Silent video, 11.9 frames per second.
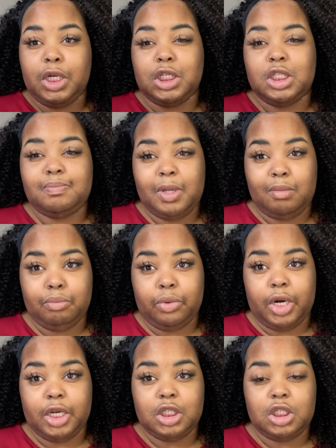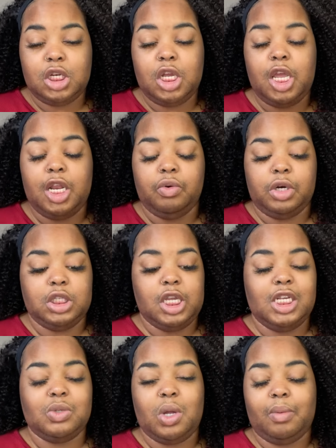and a spin brush, and on the
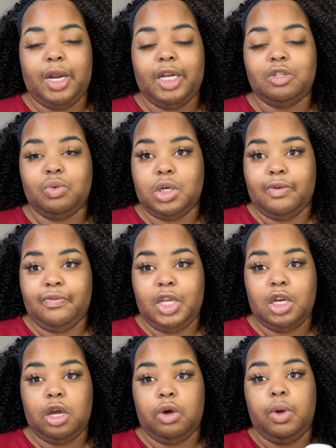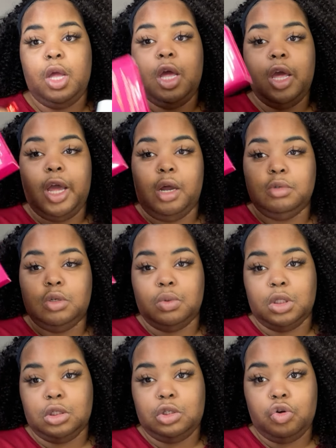days where I'm not doing Aveeno, I'm
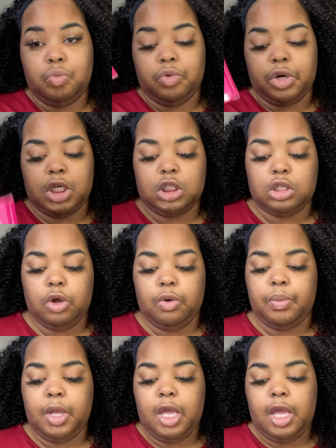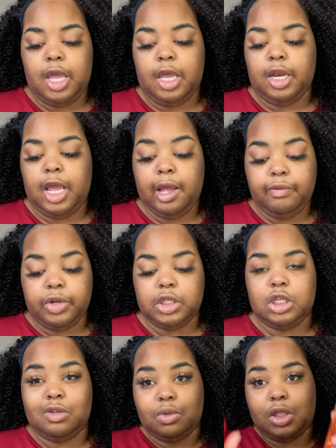doing the turmeric soap, and every
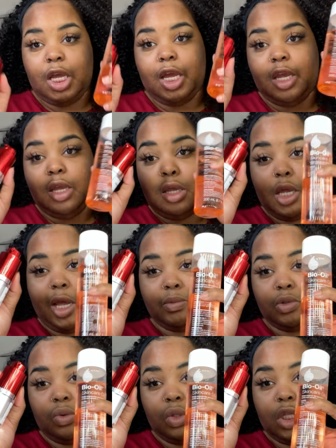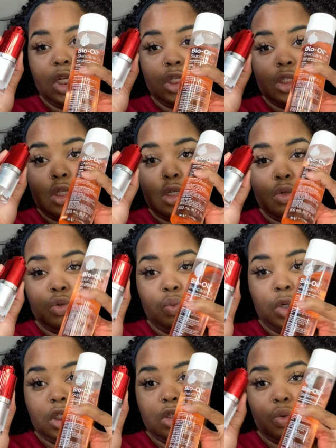single day I'm doing this
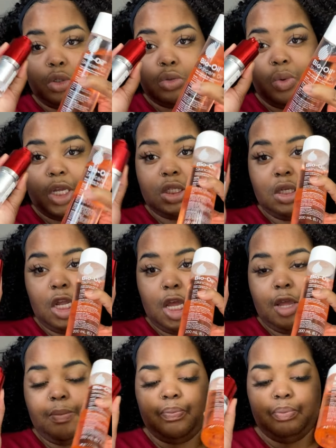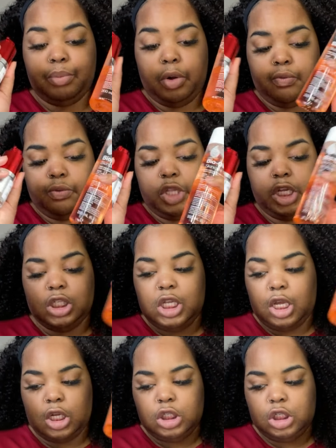once or twice a day, both of these
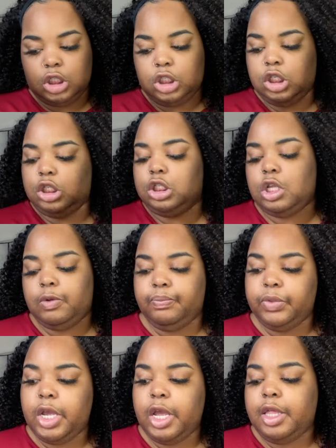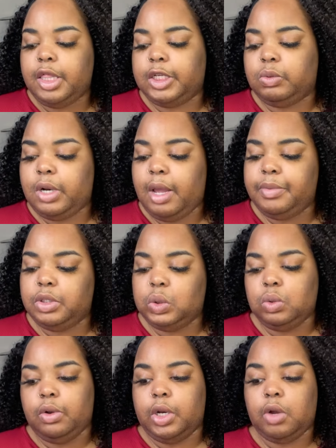in conjunction. So that's what I've been
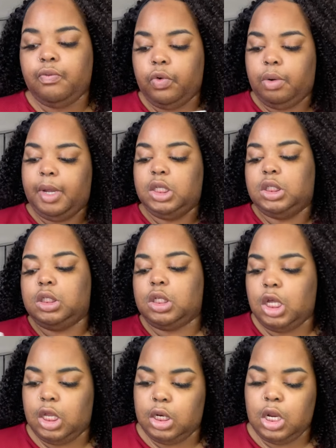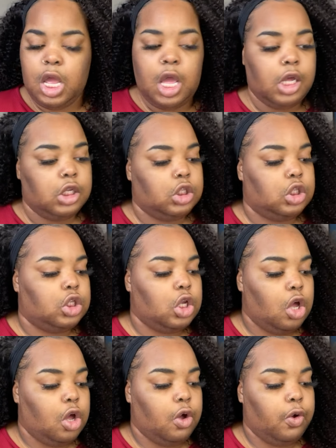doing for my skin.
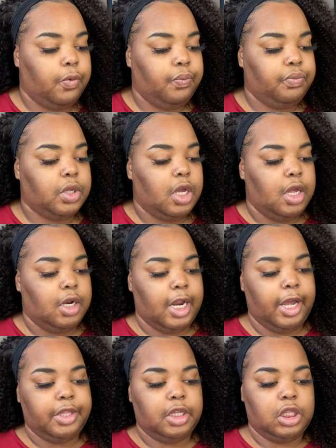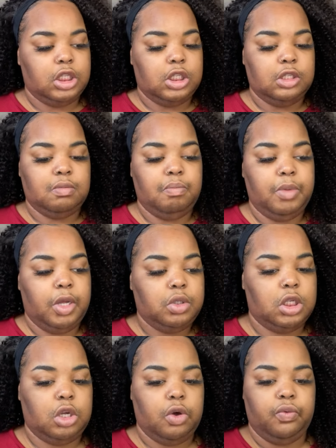So now that this is
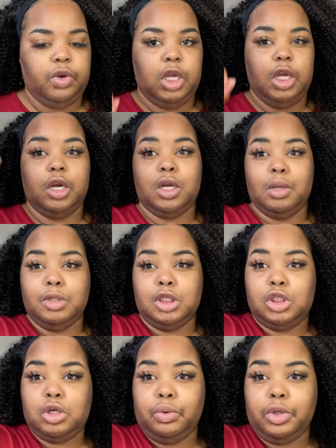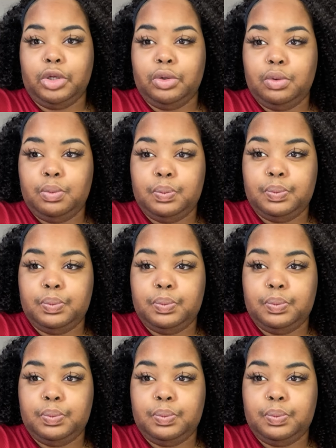melting over here, let me show you.